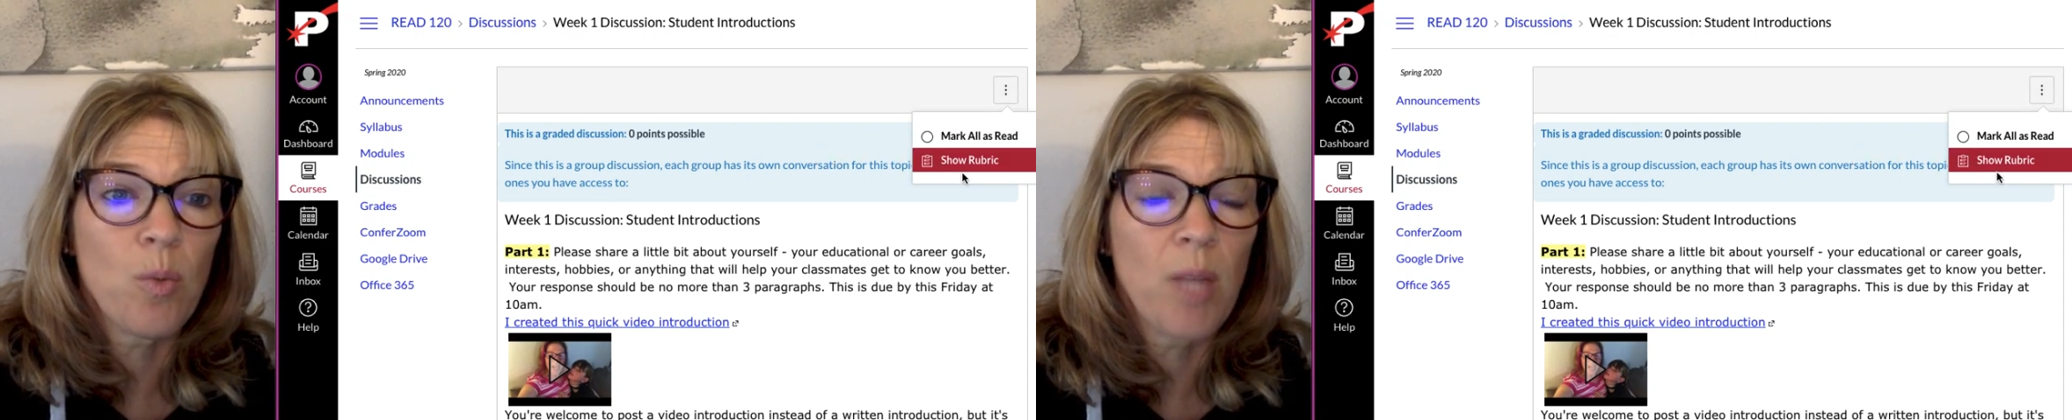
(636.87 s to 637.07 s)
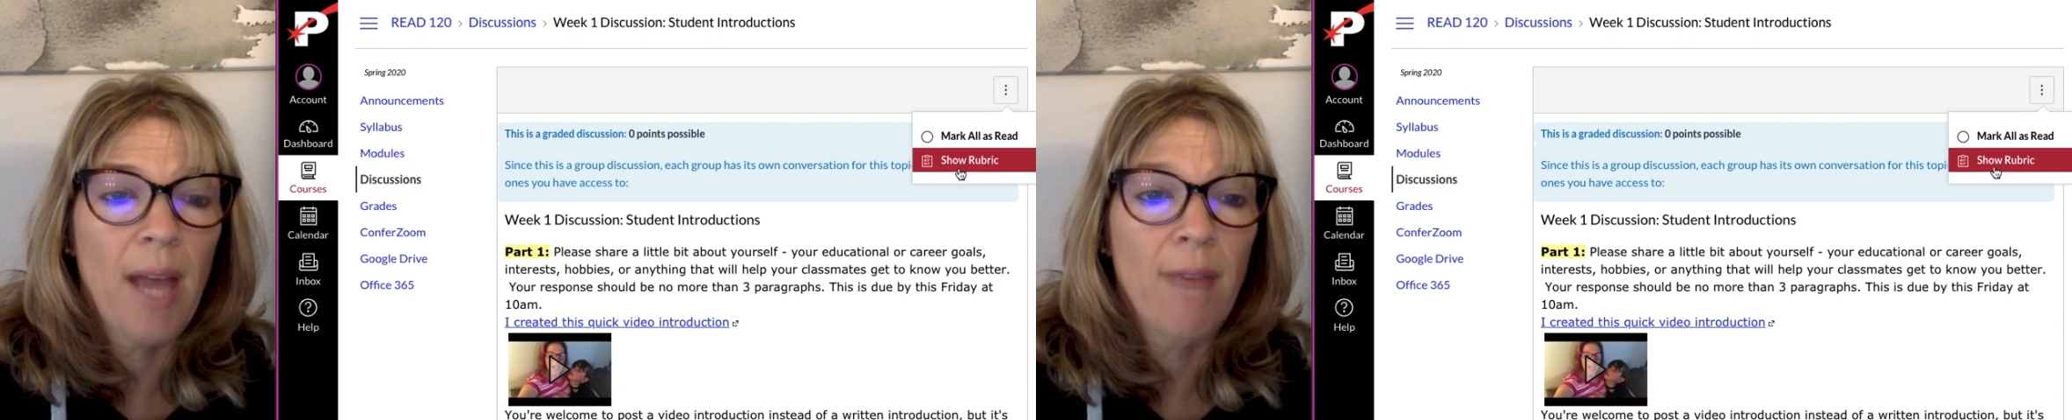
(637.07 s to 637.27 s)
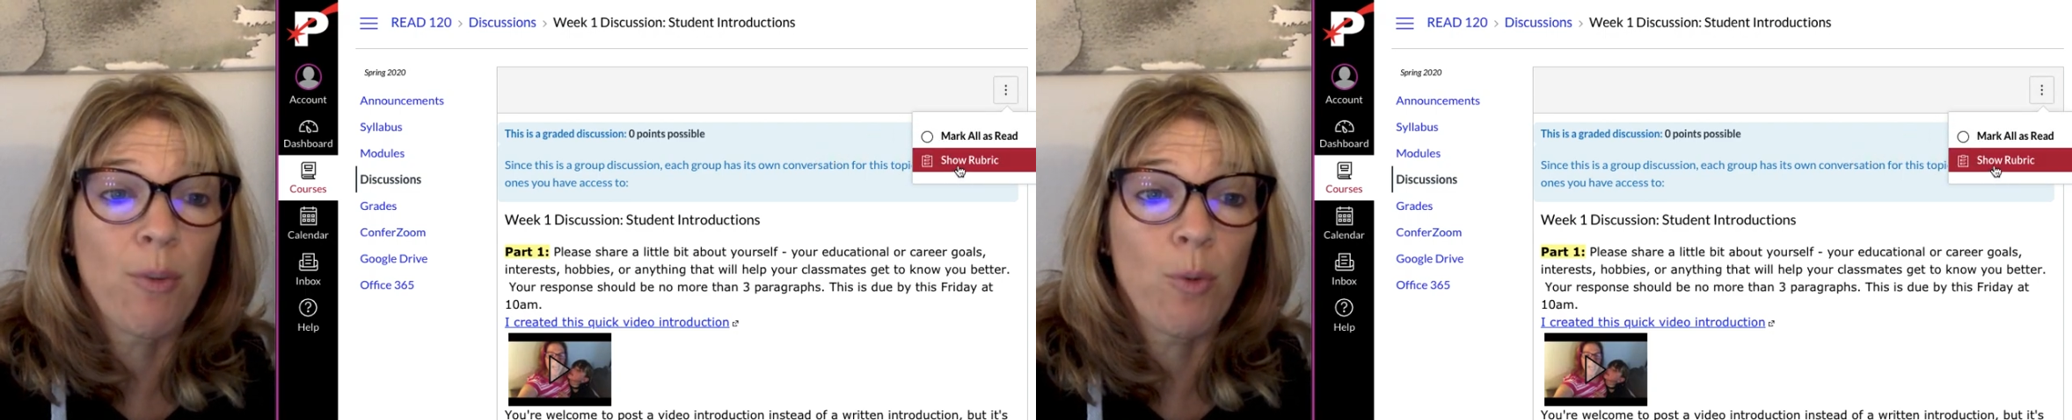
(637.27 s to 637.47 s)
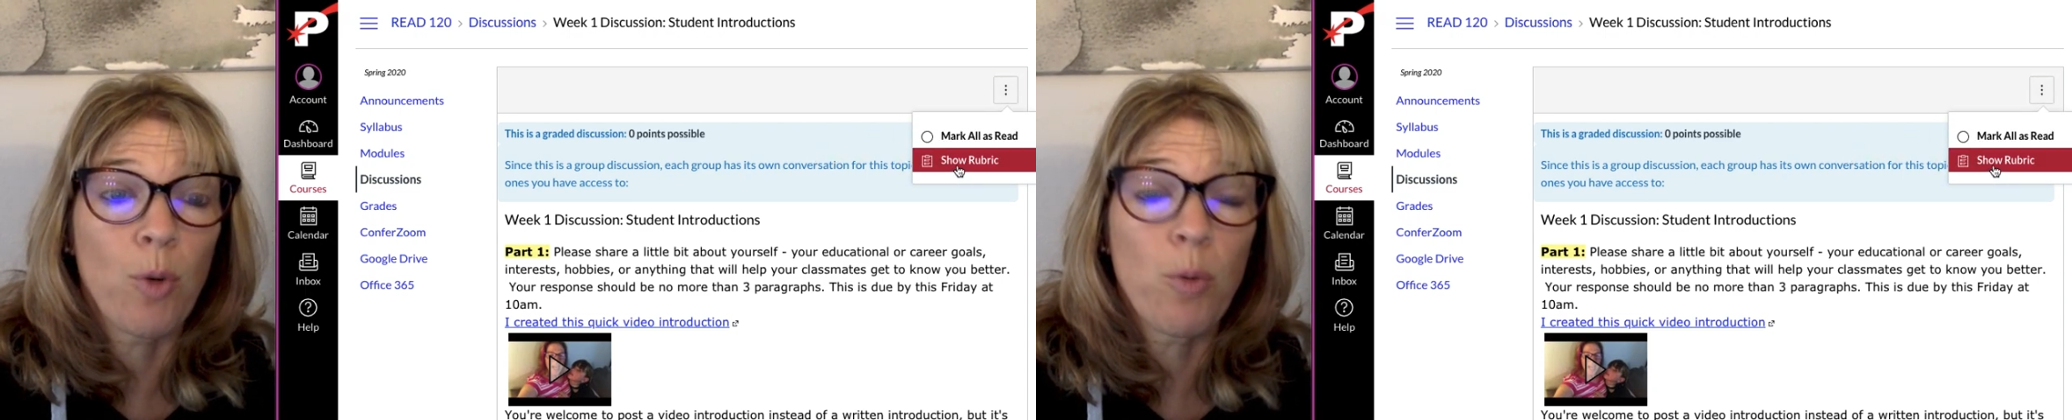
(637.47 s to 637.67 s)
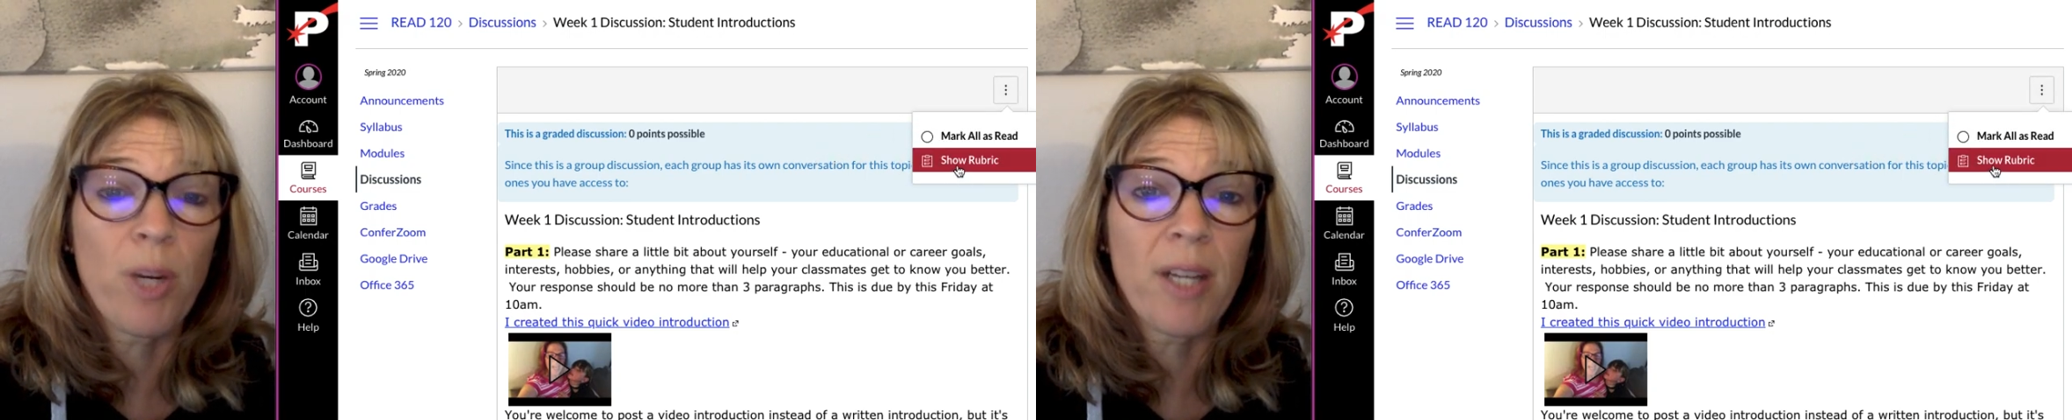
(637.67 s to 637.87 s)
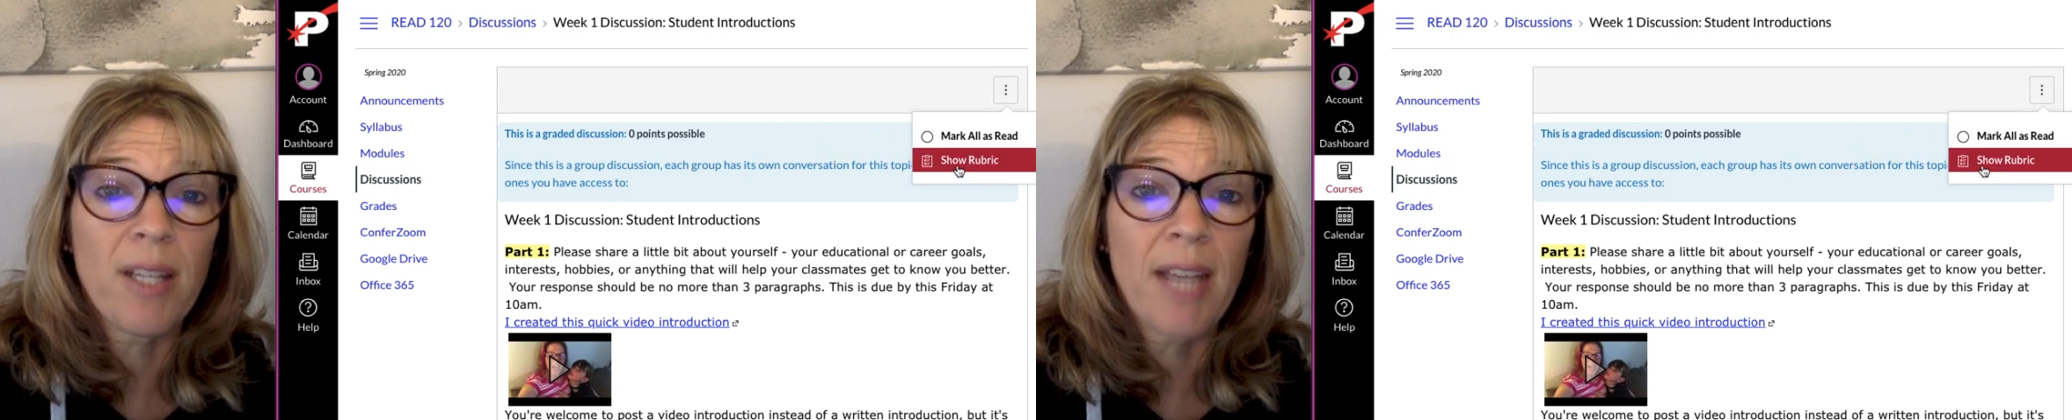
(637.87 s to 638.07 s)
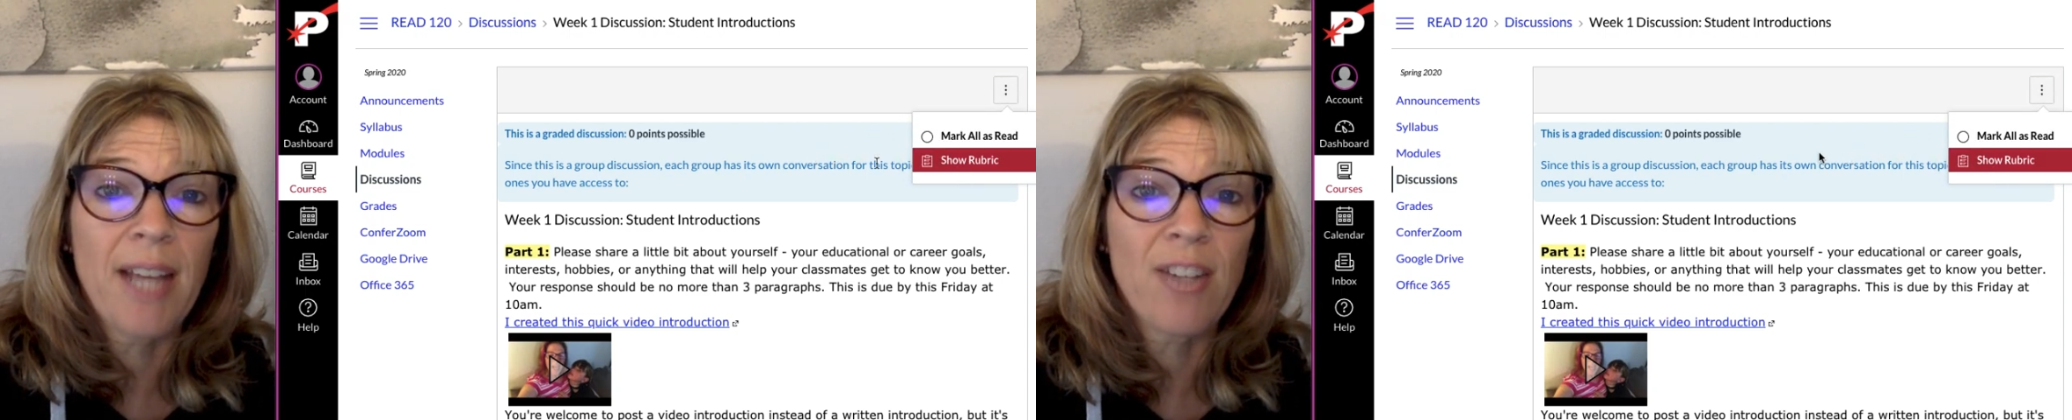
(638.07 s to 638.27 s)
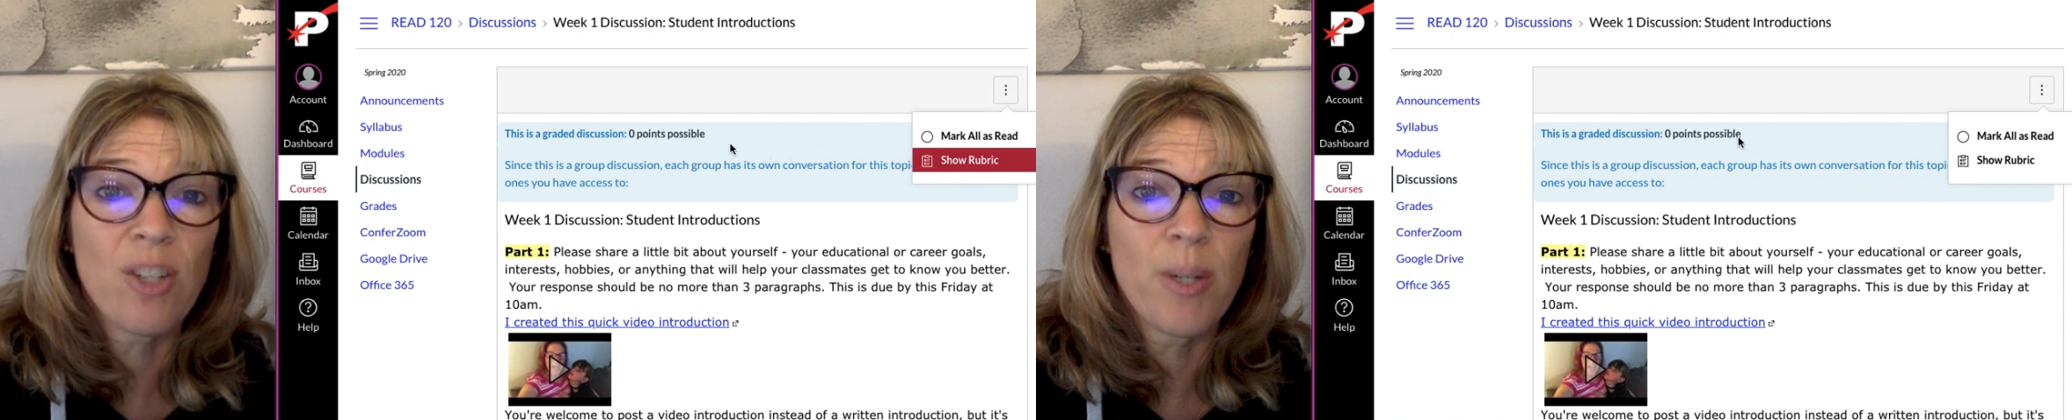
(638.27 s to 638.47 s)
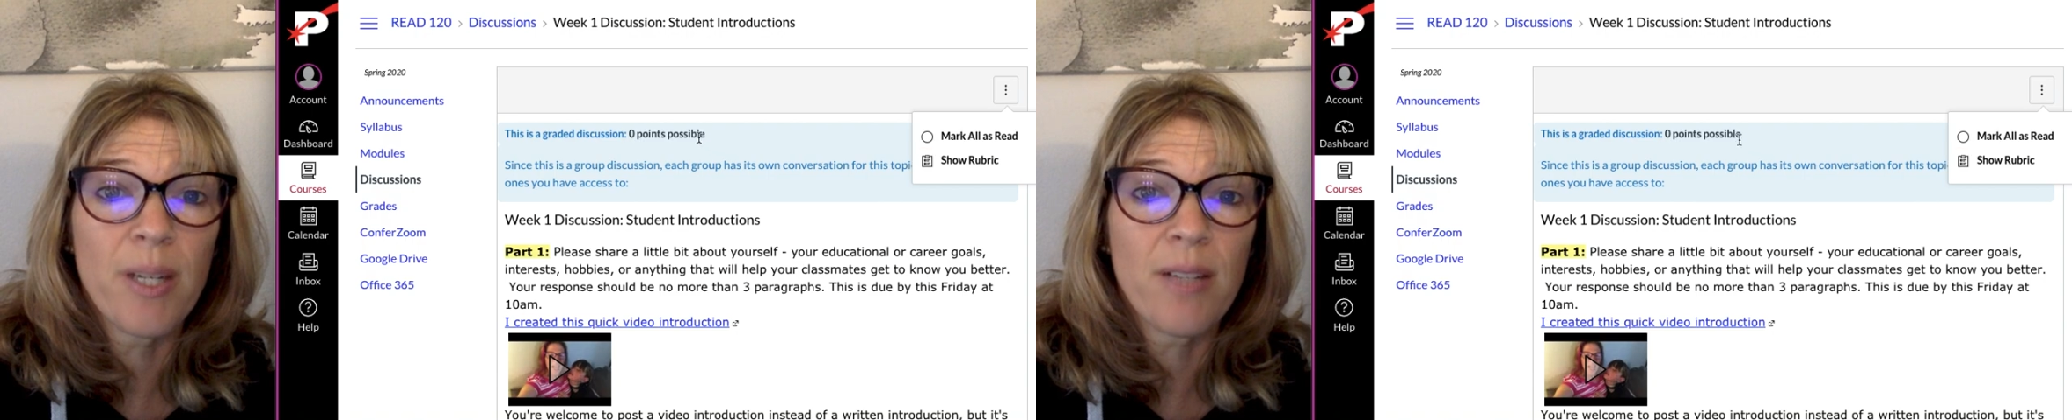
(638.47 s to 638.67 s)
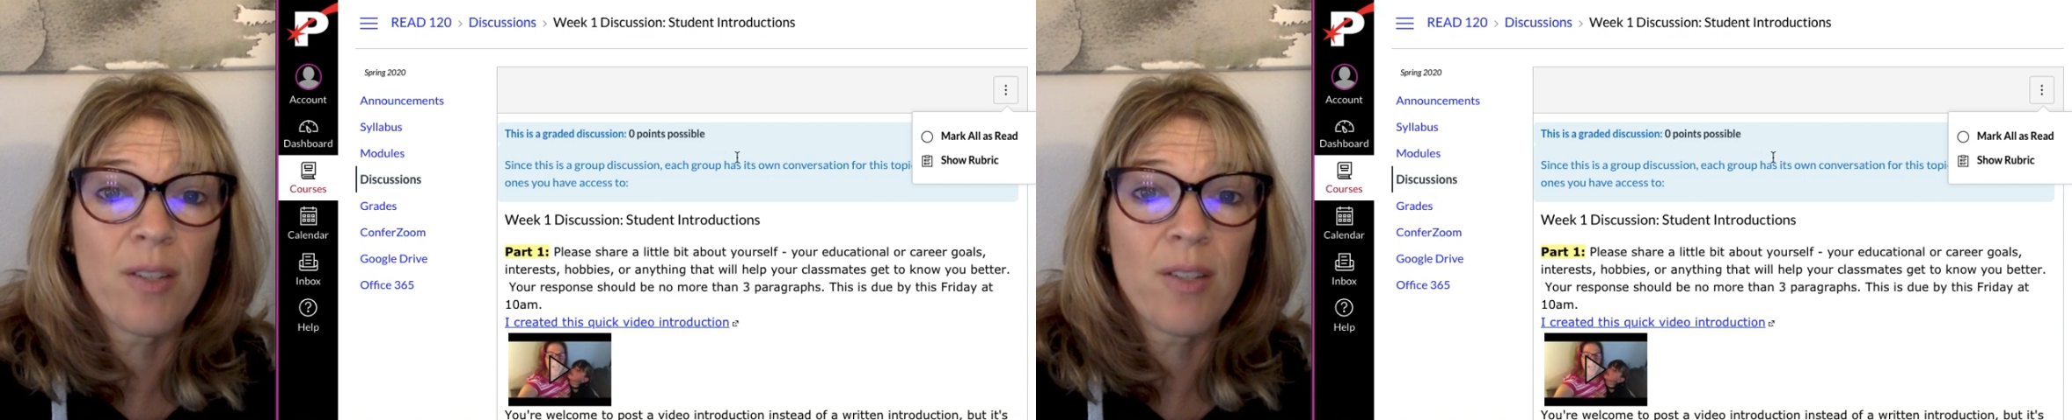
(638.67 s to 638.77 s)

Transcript: will have a rubric attached to it.